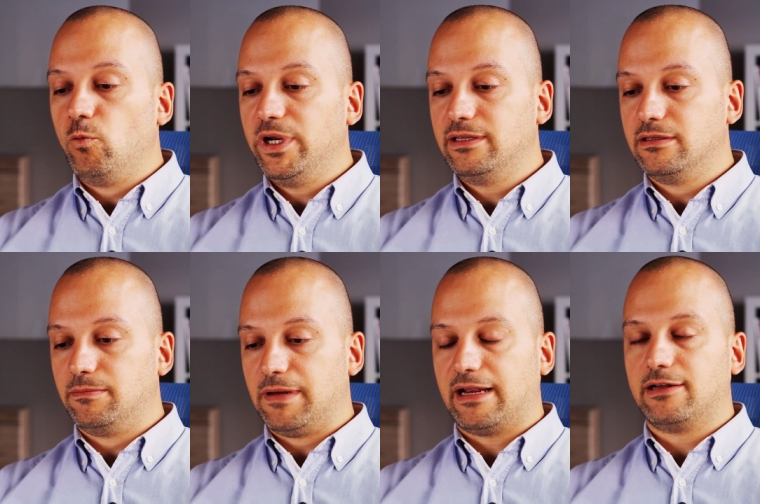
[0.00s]
with
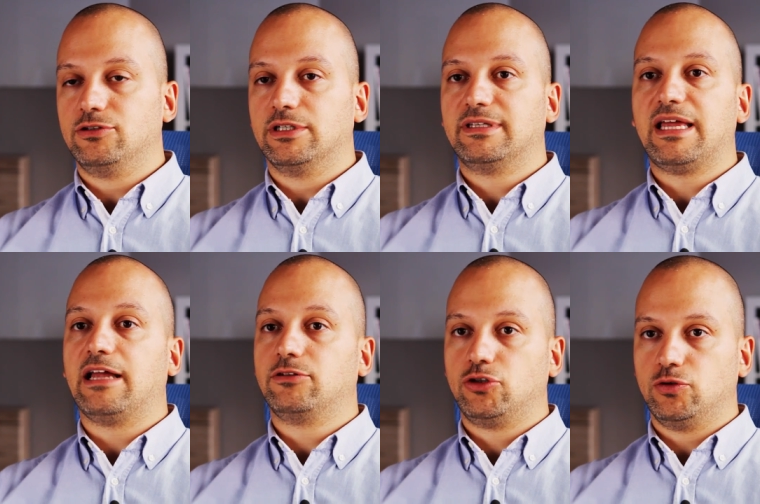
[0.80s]
the package
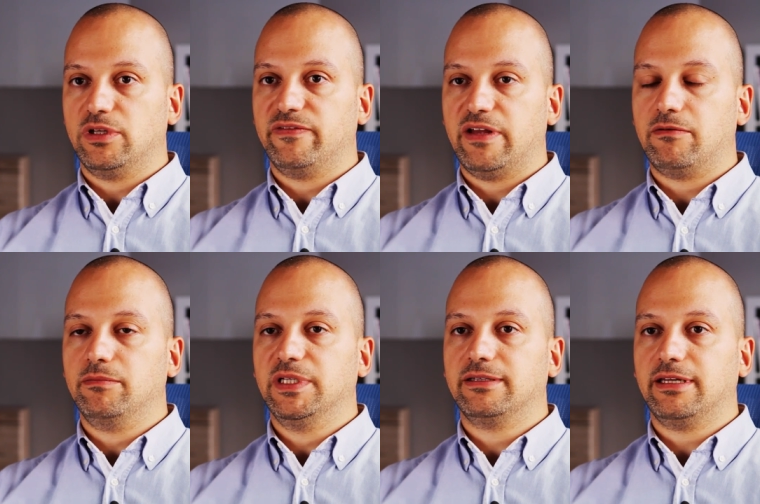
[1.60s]
attached should have never
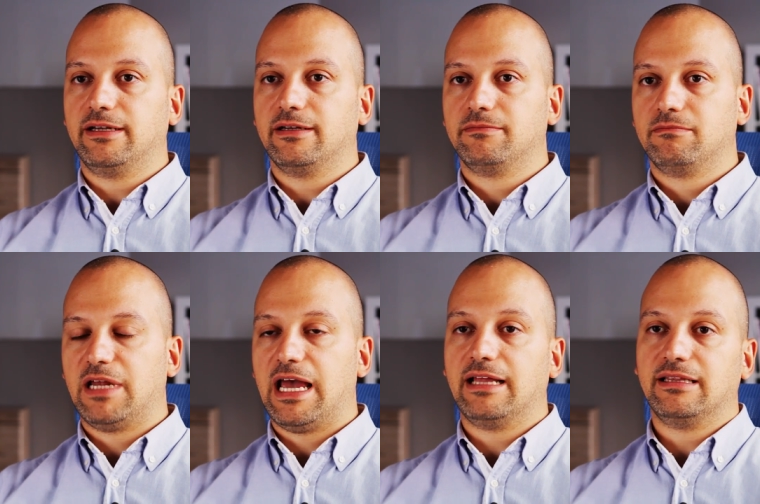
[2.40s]
been taken.
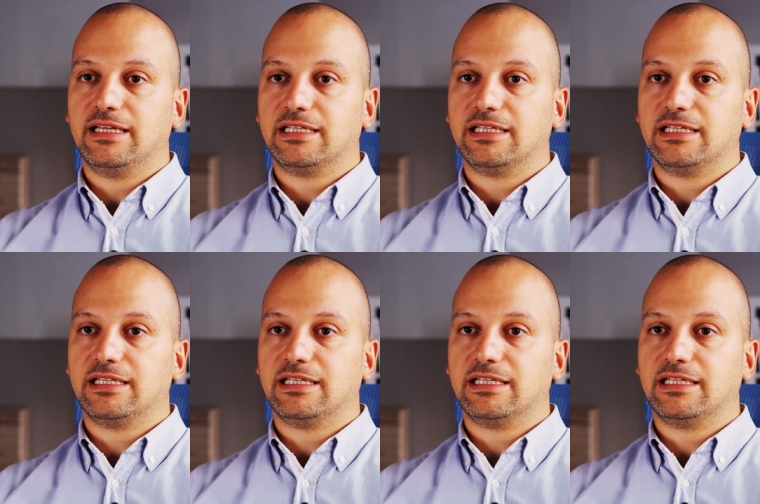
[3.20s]
And